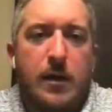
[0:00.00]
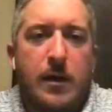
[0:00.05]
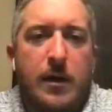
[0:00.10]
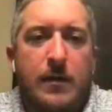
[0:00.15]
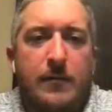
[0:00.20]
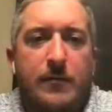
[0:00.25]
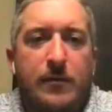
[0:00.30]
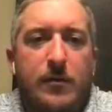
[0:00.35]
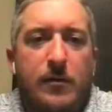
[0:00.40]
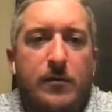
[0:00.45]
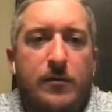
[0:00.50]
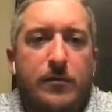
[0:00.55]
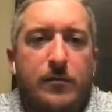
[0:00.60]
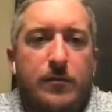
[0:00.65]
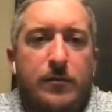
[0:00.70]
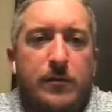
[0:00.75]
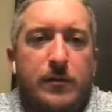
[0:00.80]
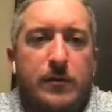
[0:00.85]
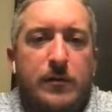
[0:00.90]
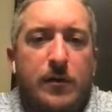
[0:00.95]
Yeah, I haven't gone
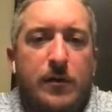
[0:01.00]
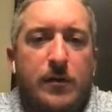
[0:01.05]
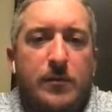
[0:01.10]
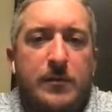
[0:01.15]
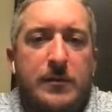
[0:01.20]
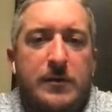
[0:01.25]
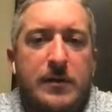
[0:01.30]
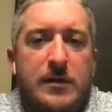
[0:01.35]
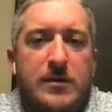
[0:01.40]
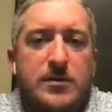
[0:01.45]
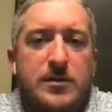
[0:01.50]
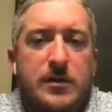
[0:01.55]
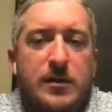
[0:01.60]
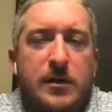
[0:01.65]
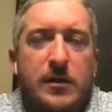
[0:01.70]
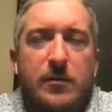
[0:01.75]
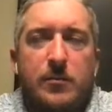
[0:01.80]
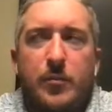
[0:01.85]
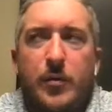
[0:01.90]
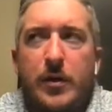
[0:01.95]
through the documentation
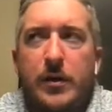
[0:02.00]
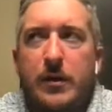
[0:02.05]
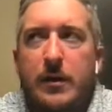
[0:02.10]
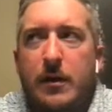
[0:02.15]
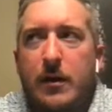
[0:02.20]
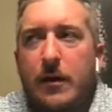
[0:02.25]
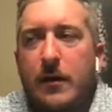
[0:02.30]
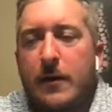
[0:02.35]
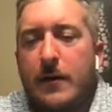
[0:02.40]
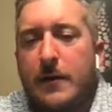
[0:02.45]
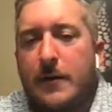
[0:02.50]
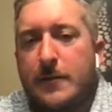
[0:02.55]
yet, but